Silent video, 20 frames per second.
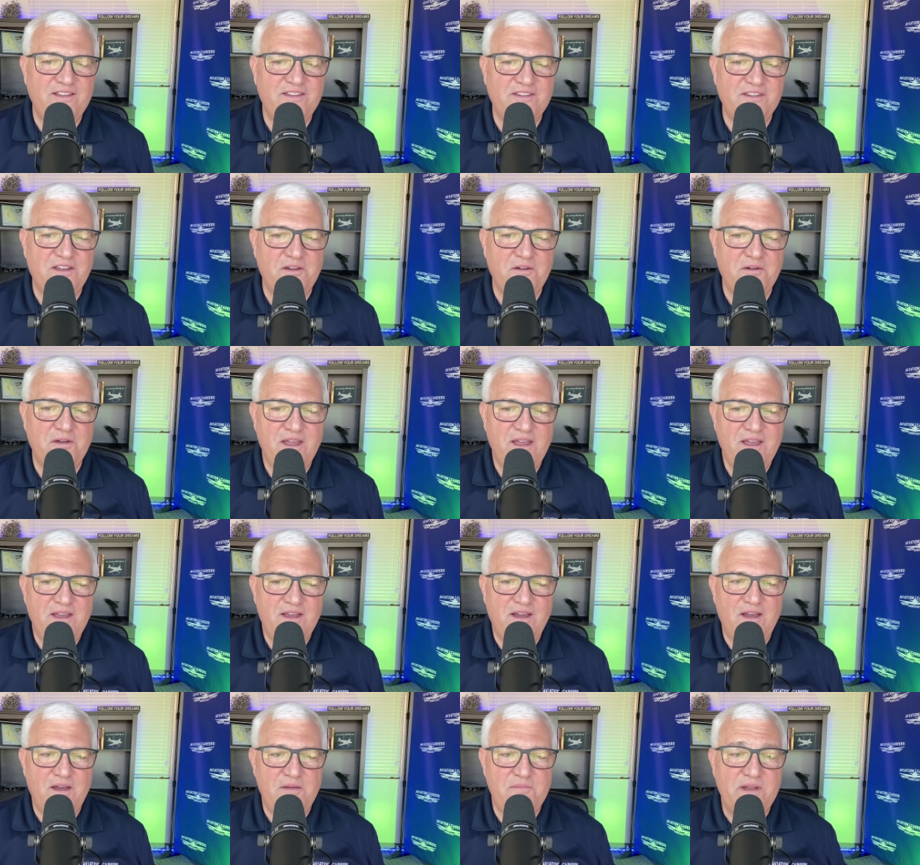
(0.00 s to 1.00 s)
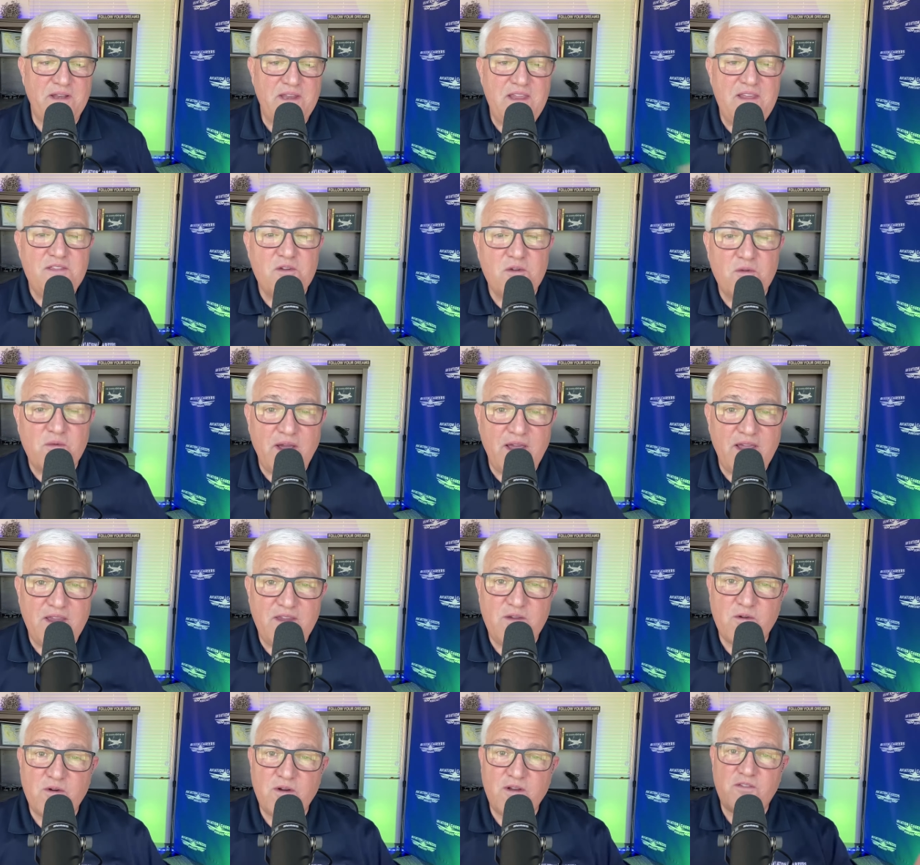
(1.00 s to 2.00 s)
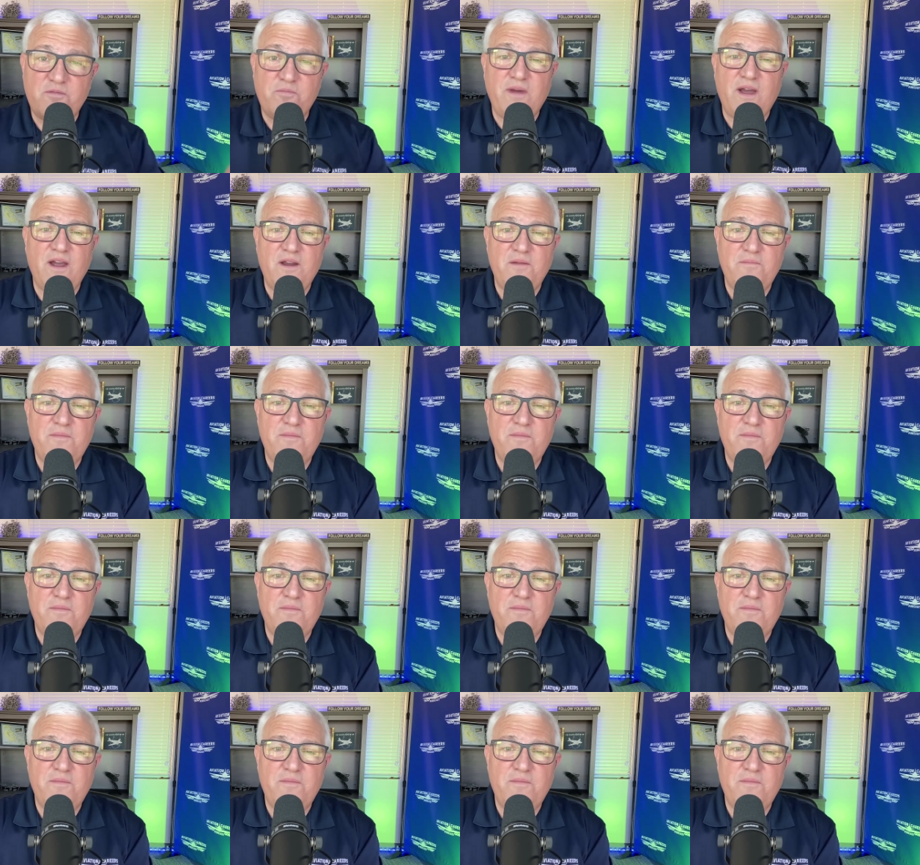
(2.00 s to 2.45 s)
So, but no, either way, you were inspired